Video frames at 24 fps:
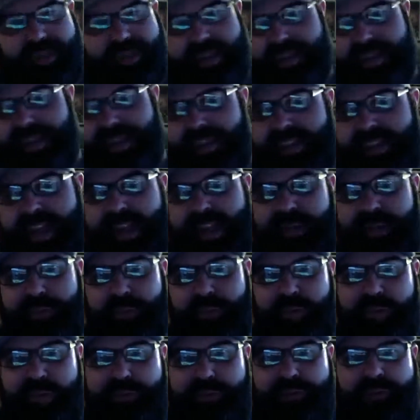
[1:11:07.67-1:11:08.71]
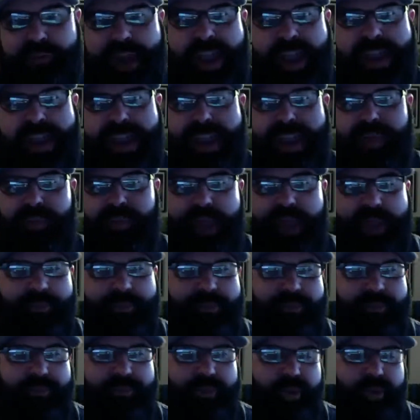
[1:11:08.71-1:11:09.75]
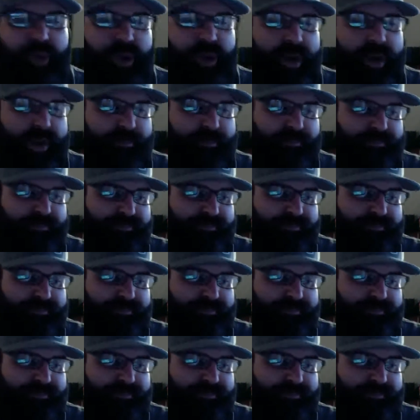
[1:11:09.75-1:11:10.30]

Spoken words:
is slated for Friday, right before